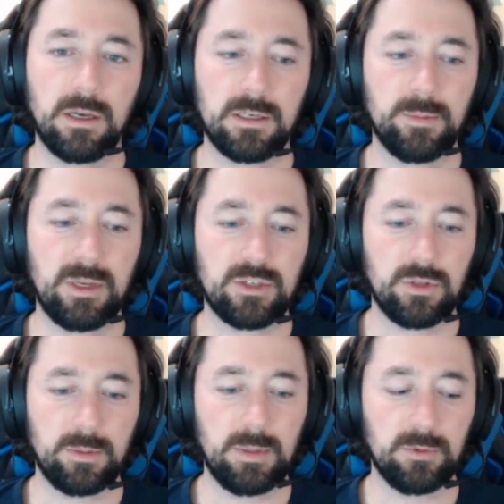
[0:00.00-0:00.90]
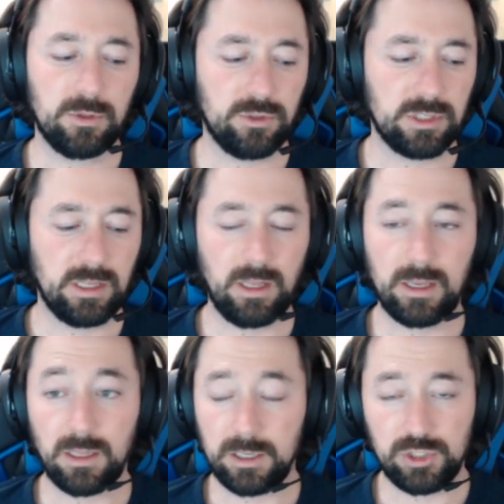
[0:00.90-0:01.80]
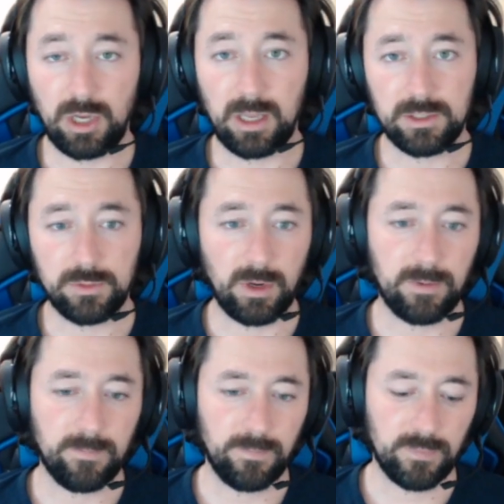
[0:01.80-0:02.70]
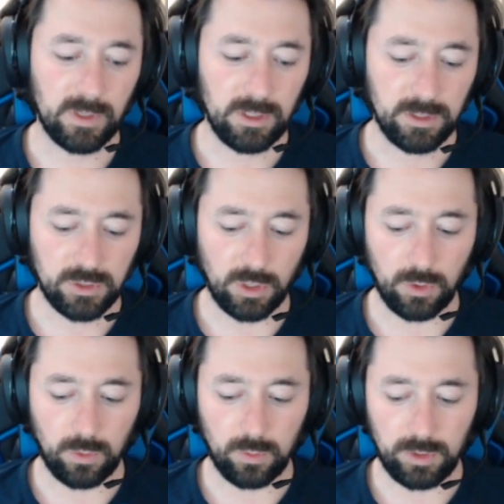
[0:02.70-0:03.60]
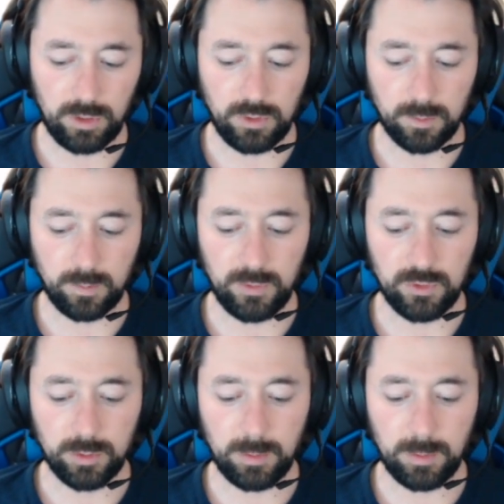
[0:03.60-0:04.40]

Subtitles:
to make sure that people don't just get like lucky shots, right? So you should be